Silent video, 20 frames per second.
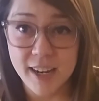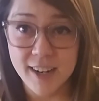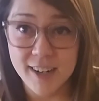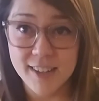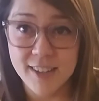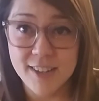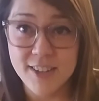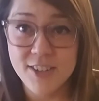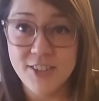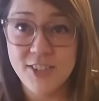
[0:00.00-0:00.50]

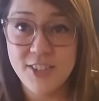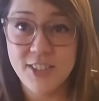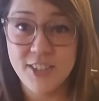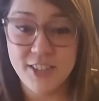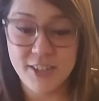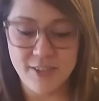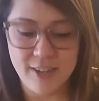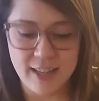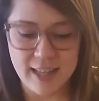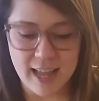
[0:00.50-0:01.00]
they're used to
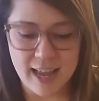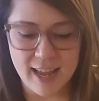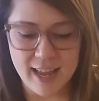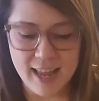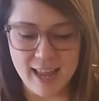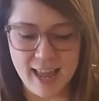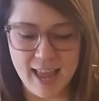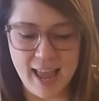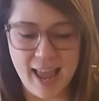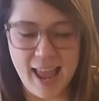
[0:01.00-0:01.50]
doing that,
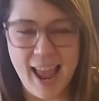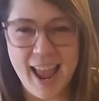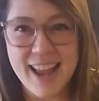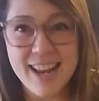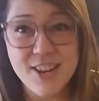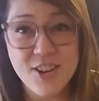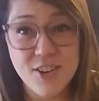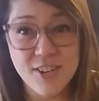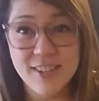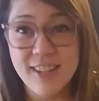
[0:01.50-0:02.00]

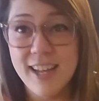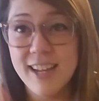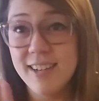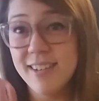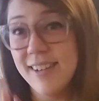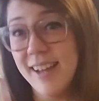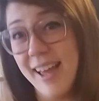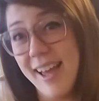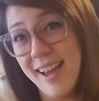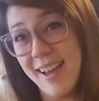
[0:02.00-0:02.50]
and you're like,
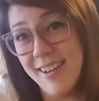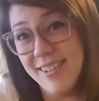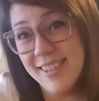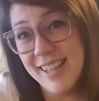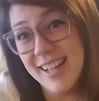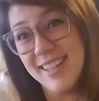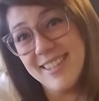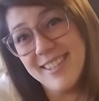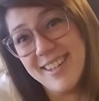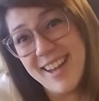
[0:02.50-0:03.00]
no,
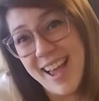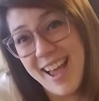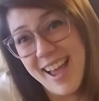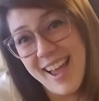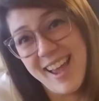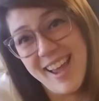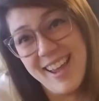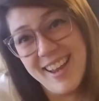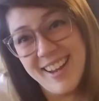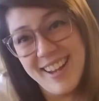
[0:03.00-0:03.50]
that's
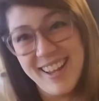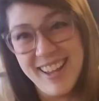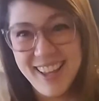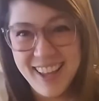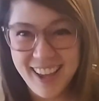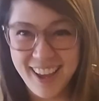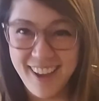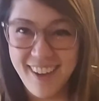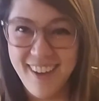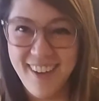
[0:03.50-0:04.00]
not gonna
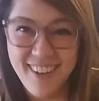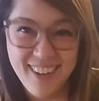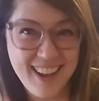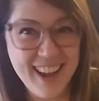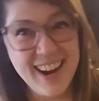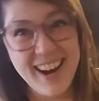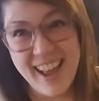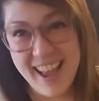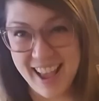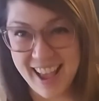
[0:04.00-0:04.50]

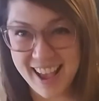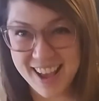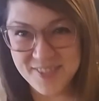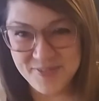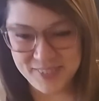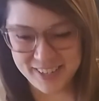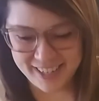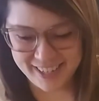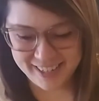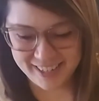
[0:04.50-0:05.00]

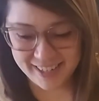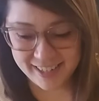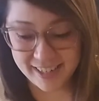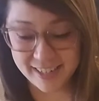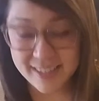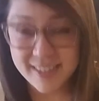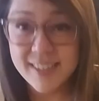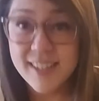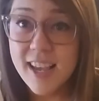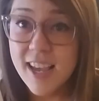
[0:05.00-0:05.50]
happen. And
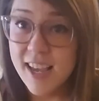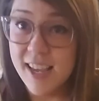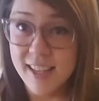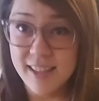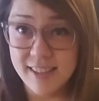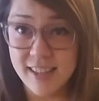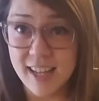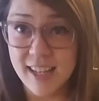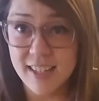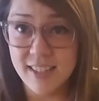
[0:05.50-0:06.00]
it's
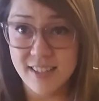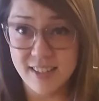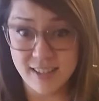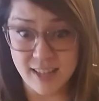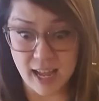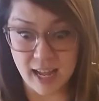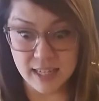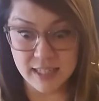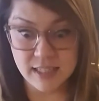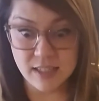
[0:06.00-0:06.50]

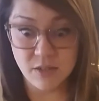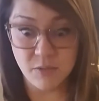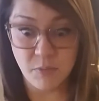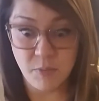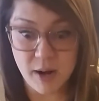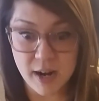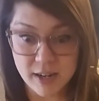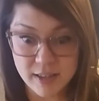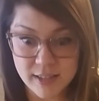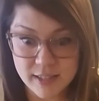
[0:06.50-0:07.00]
that's
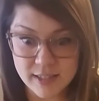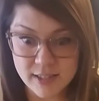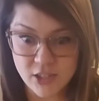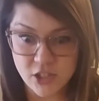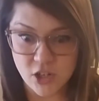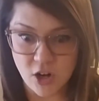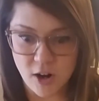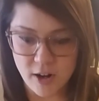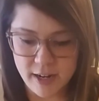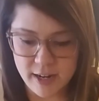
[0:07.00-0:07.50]
where the
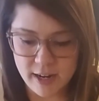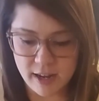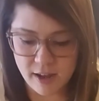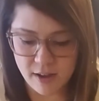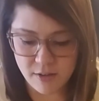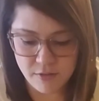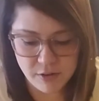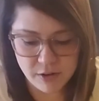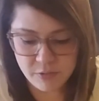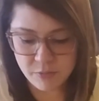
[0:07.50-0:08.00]
starting
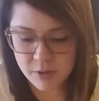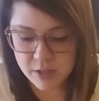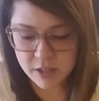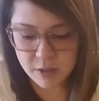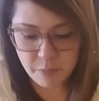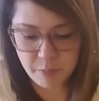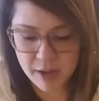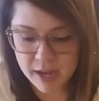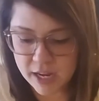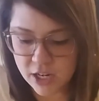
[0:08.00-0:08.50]
of, and with the
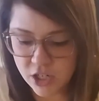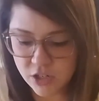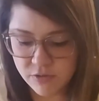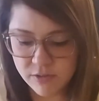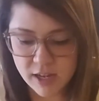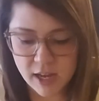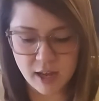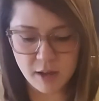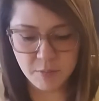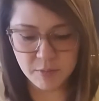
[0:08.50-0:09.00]
Page of
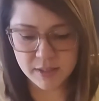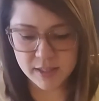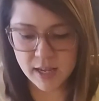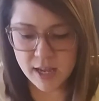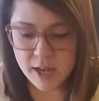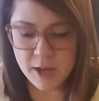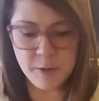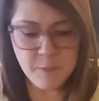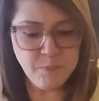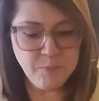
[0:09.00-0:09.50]
Cups,
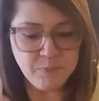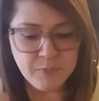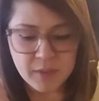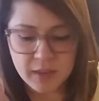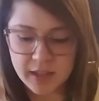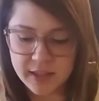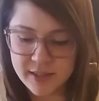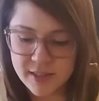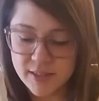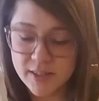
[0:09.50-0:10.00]

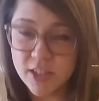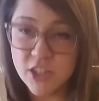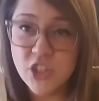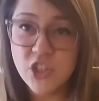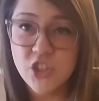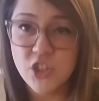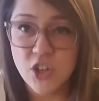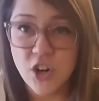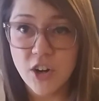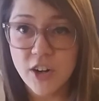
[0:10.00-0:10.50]
this is the
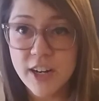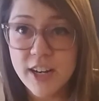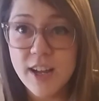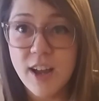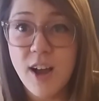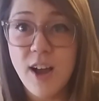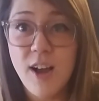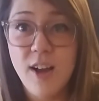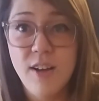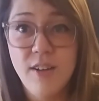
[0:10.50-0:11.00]
starting
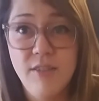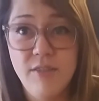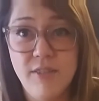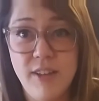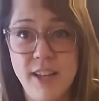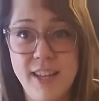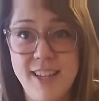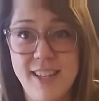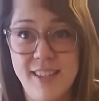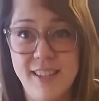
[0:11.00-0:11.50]
of
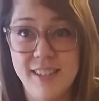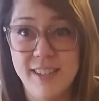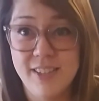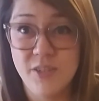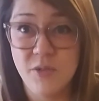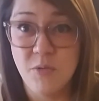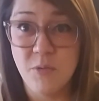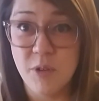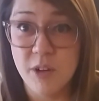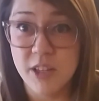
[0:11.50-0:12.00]
like this
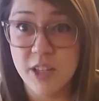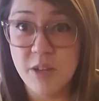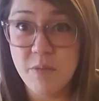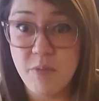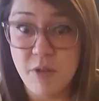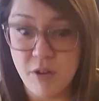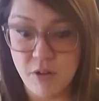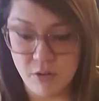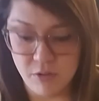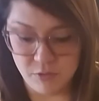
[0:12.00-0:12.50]
really
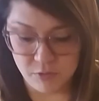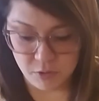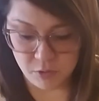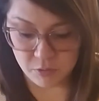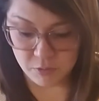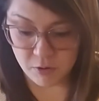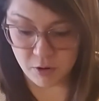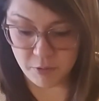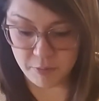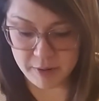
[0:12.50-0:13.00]
beautiful
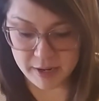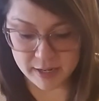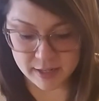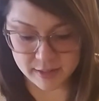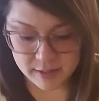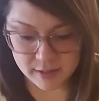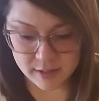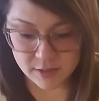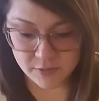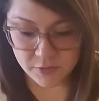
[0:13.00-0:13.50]

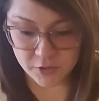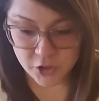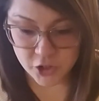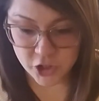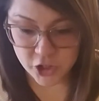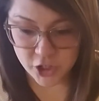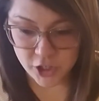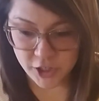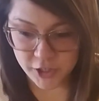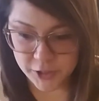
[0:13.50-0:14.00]
romance for
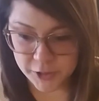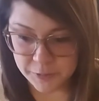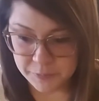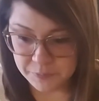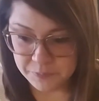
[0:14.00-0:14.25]
sure.